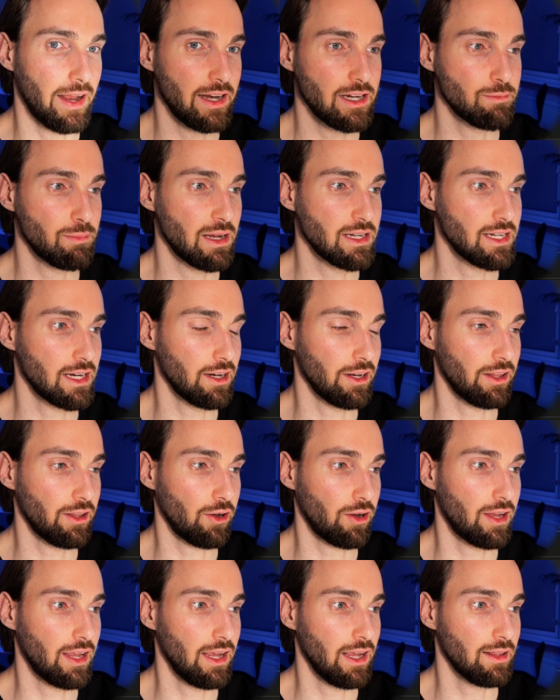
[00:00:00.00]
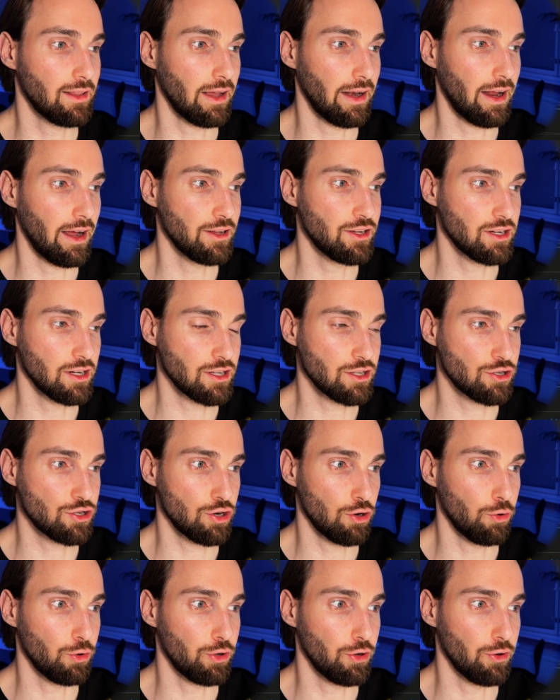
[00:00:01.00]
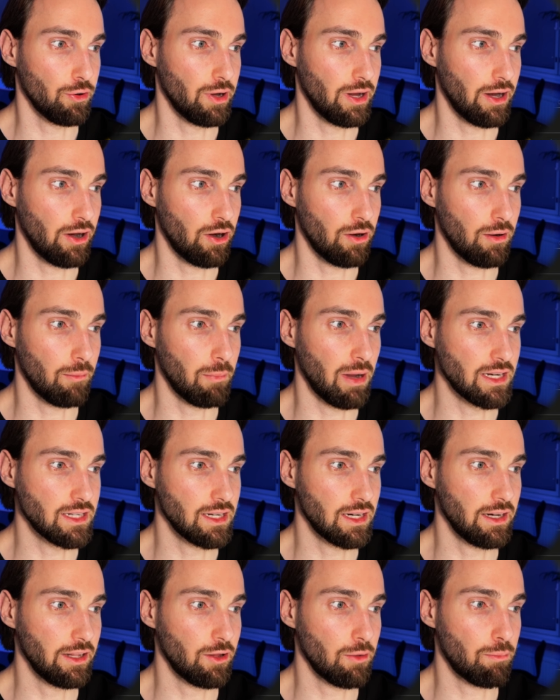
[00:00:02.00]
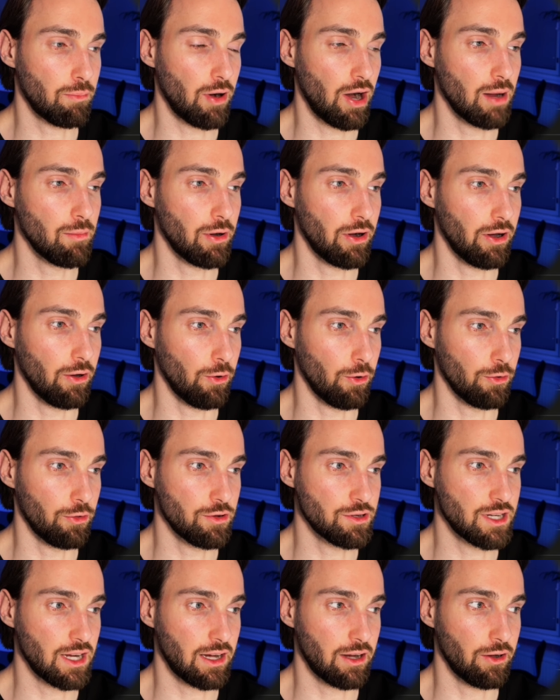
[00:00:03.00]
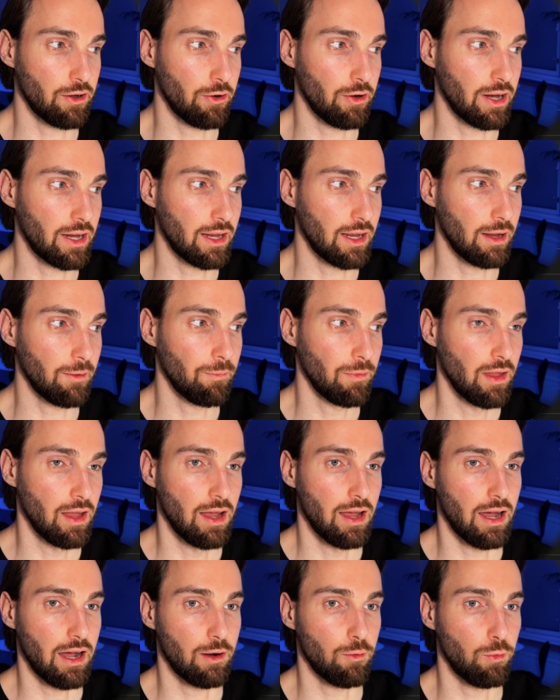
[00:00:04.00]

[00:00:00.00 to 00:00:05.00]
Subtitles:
is basically the key that I just showed you here, basically the primary or the secondary key. And